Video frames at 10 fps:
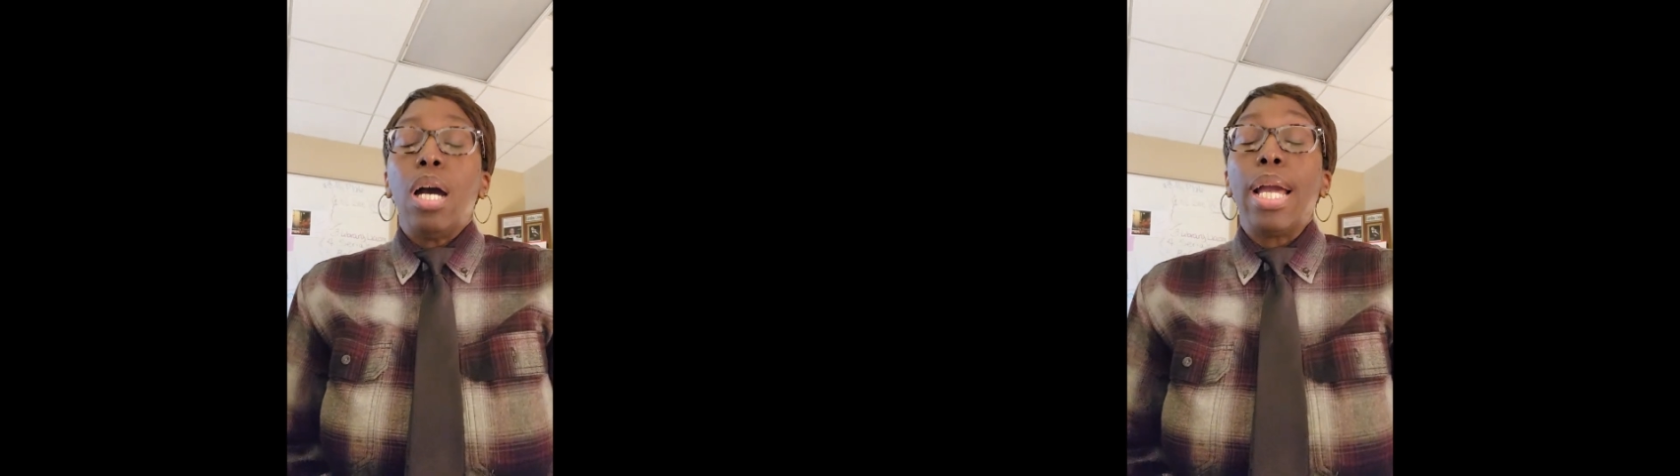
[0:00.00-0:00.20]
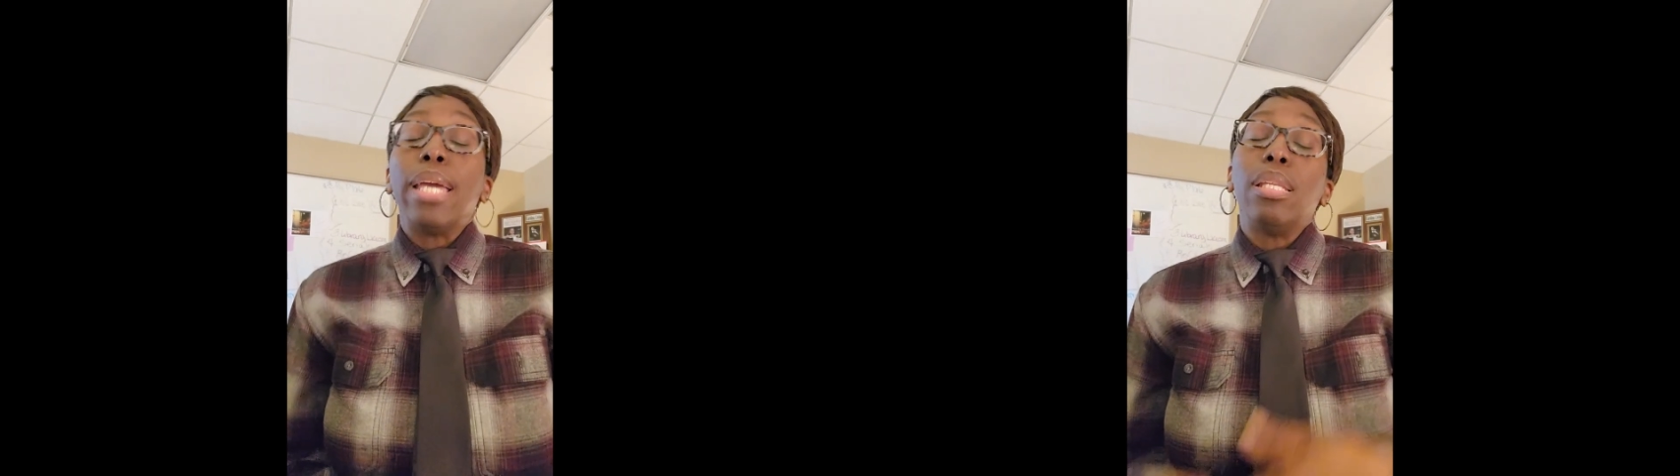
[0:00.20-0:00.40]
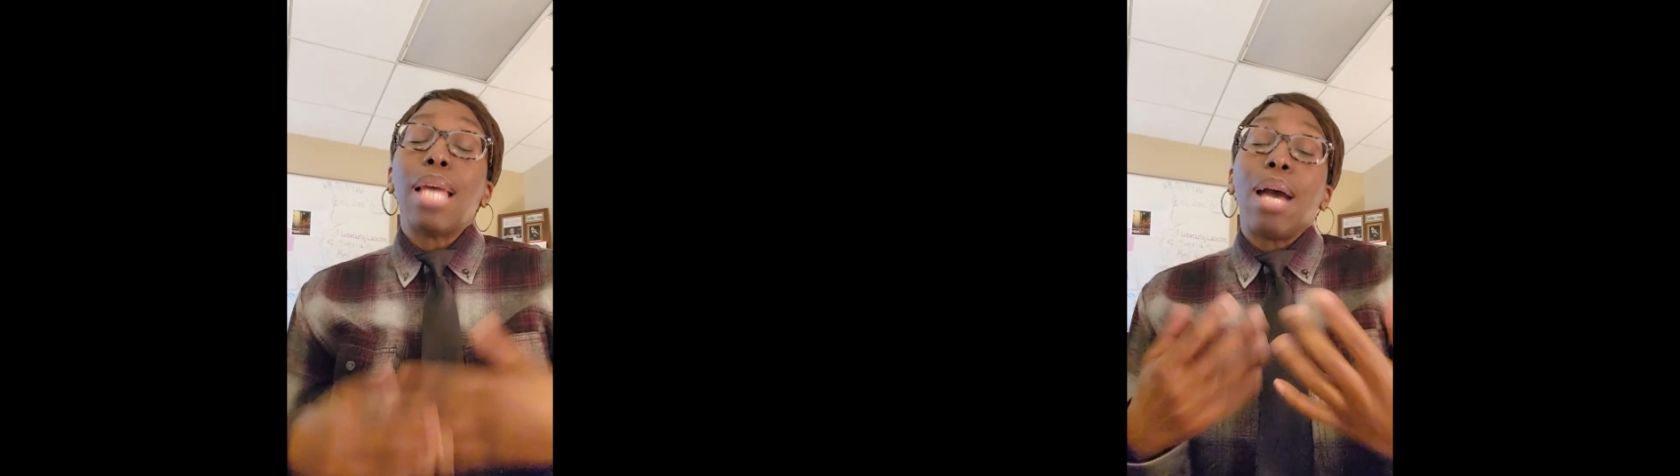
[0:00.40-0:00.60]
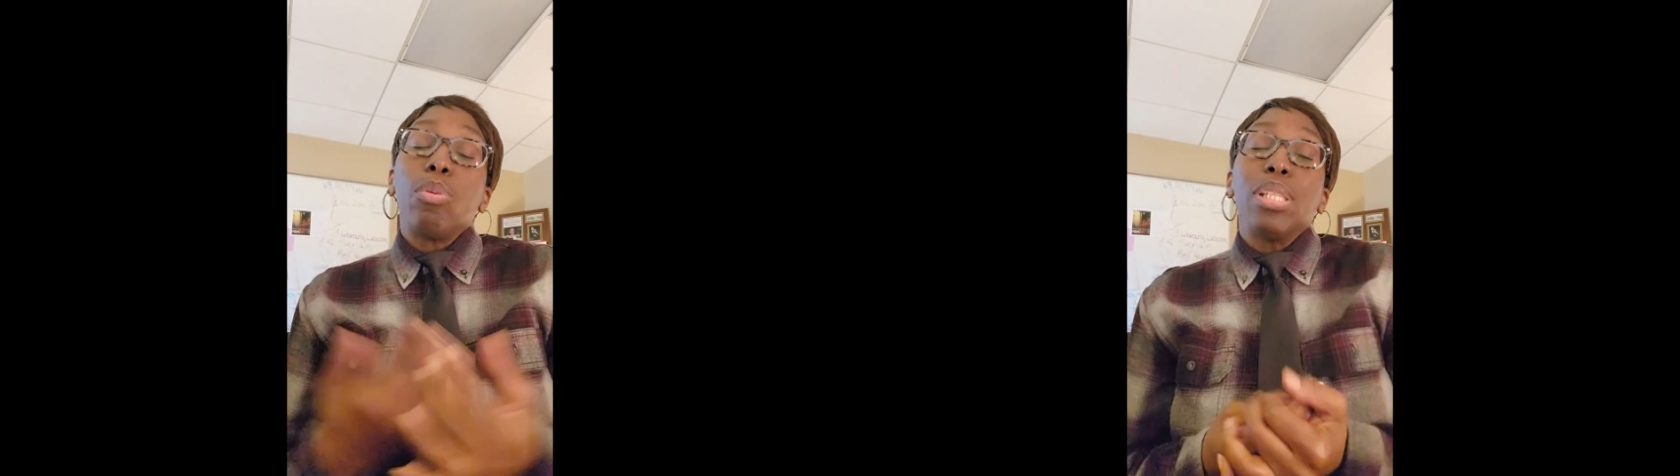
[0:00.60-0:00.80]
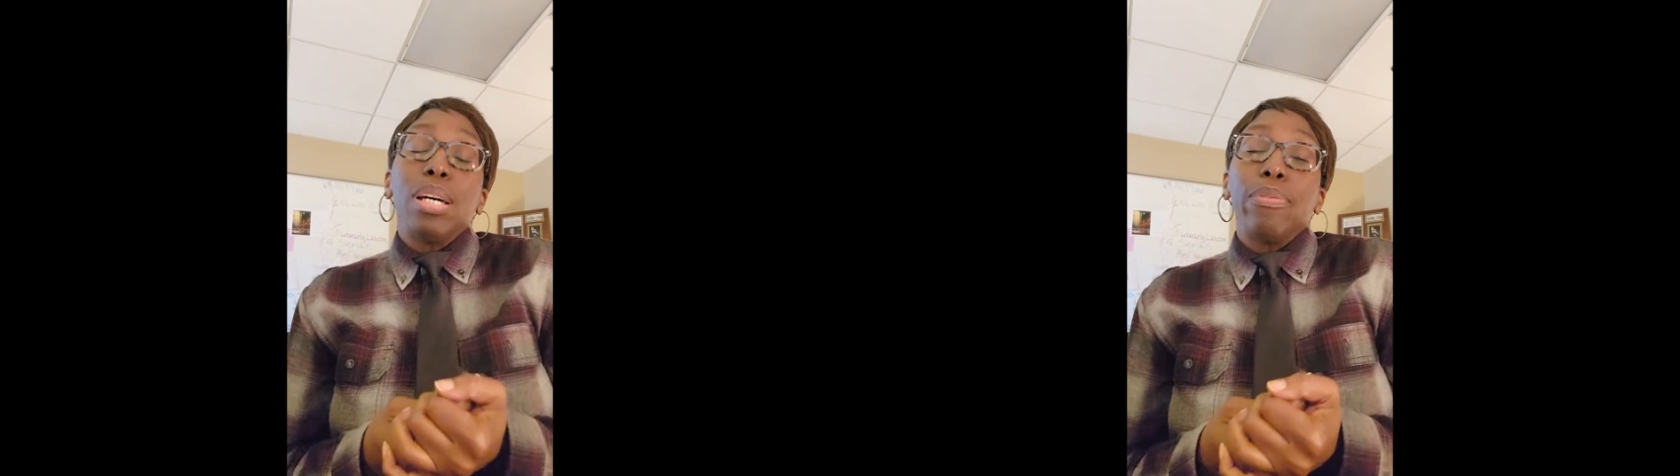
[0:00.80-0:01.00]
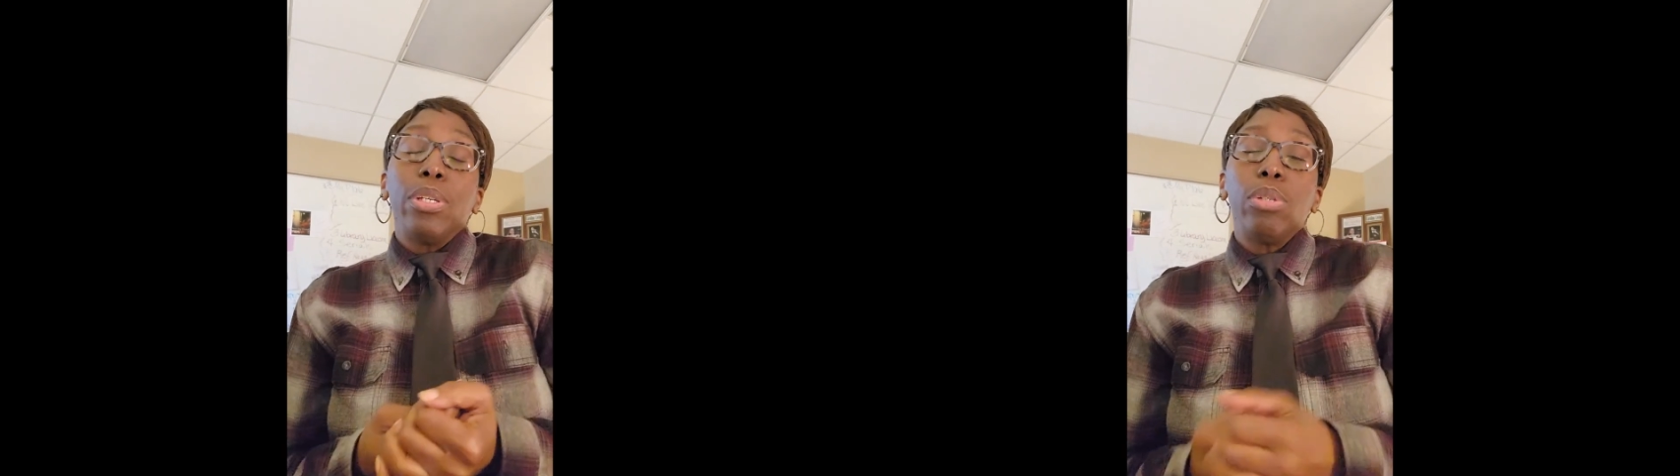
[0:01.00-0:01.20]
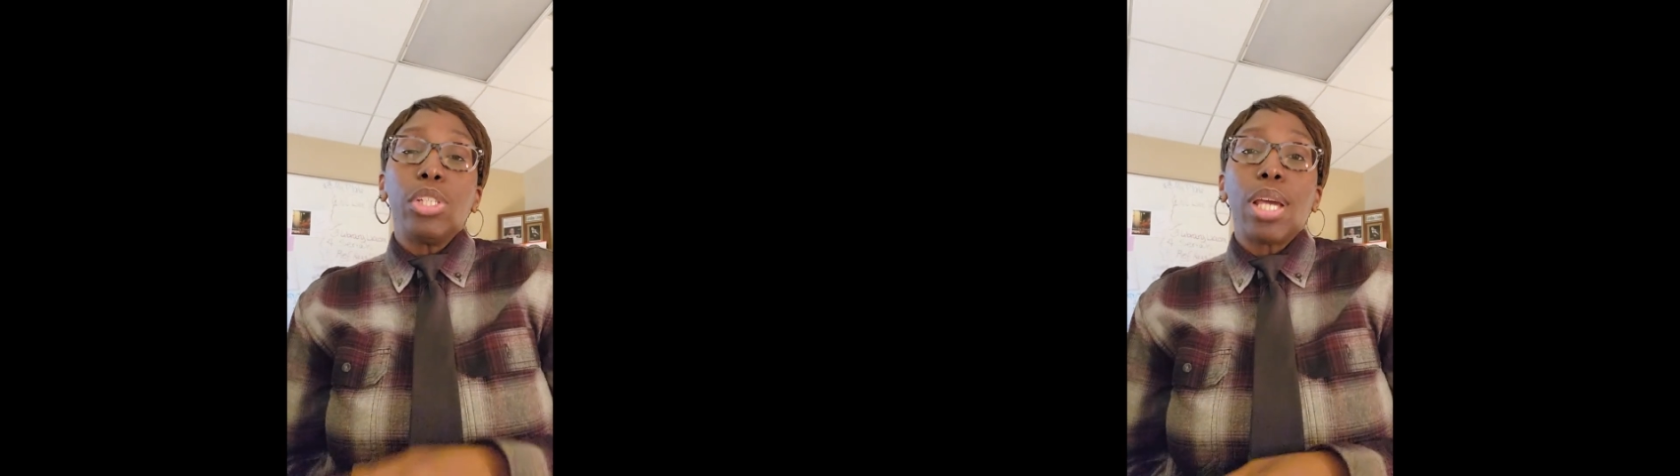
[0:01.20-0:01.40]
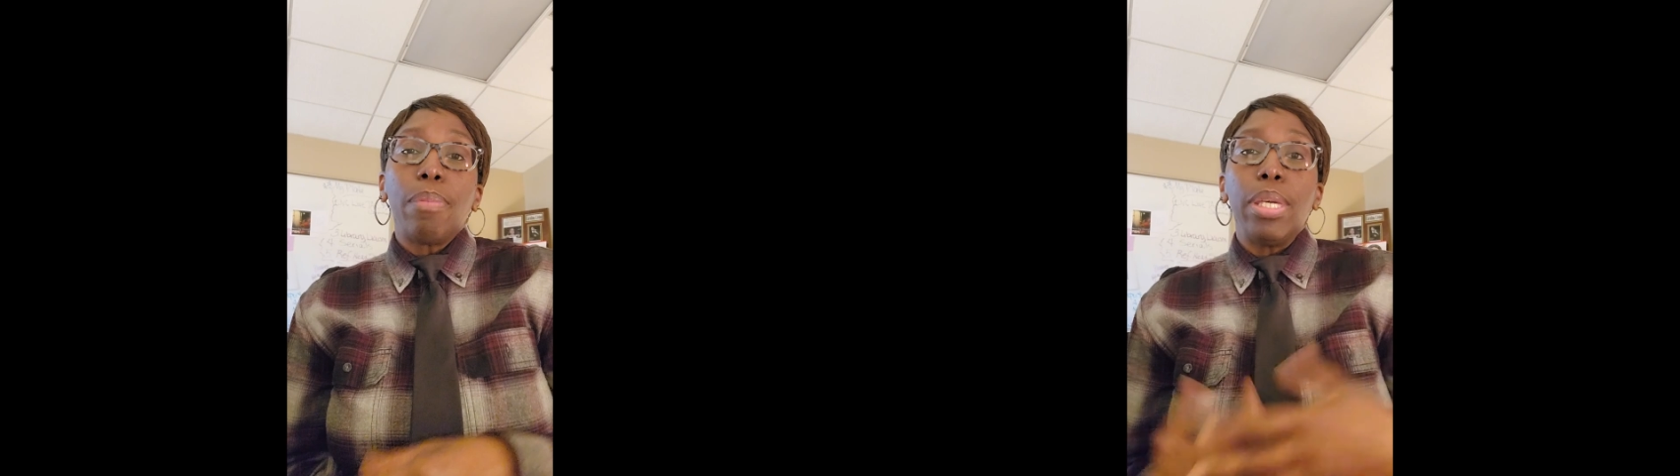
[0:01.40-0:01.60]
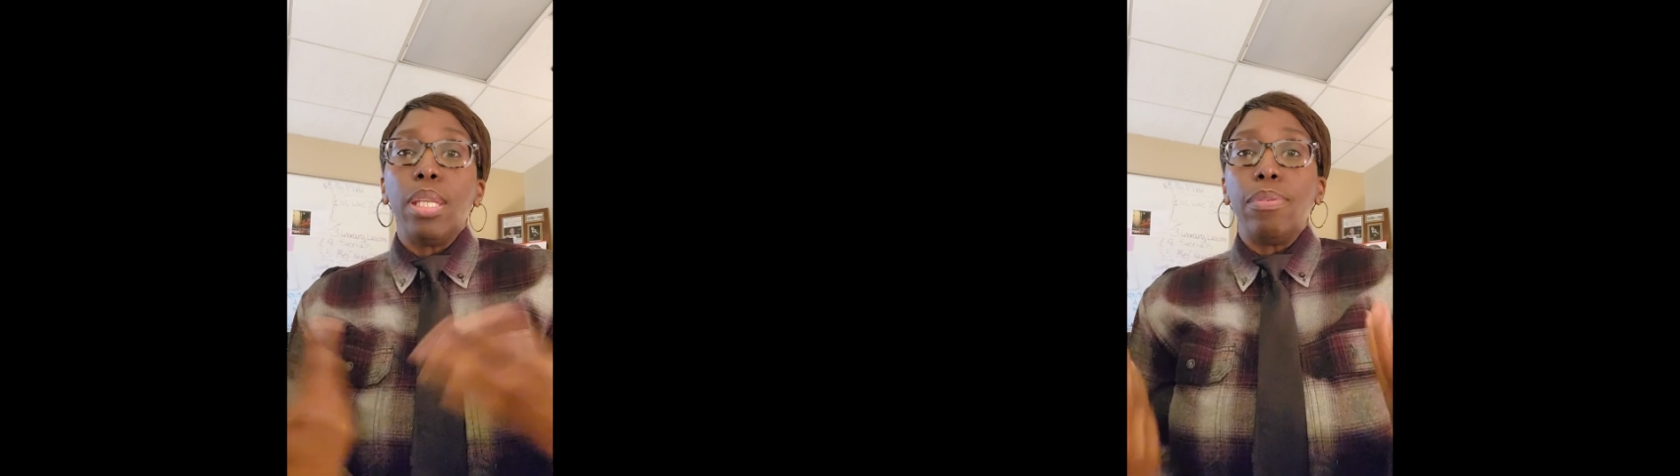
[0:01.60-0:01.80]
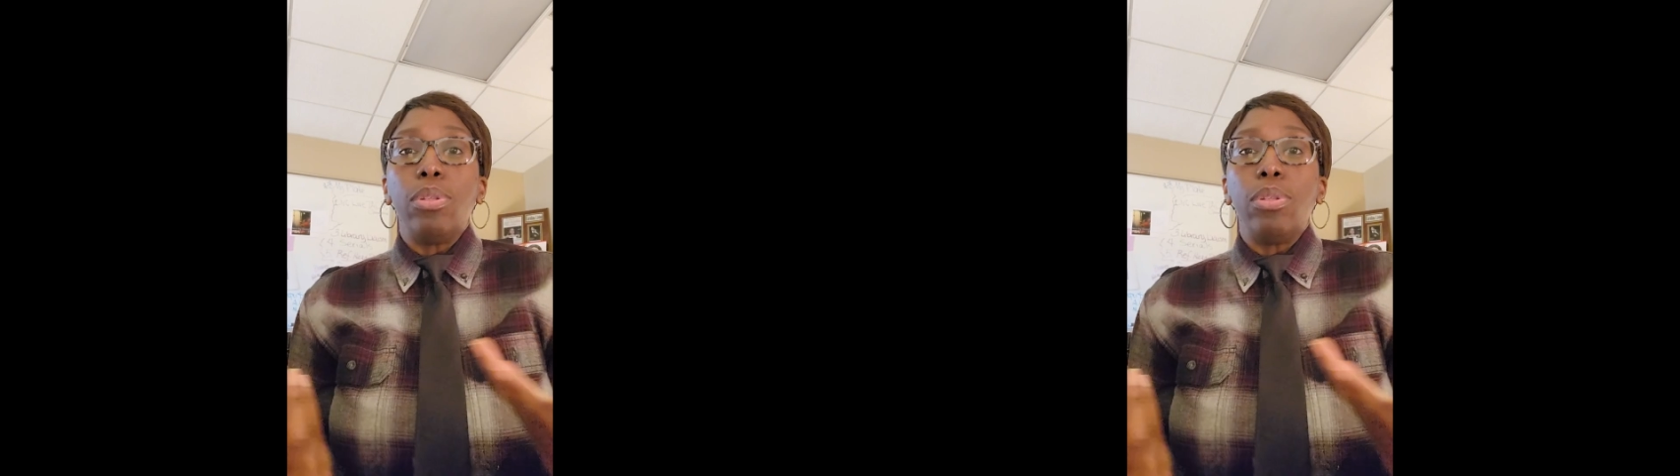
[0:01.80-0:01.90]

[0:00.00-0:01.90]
And I would love for you to chime in.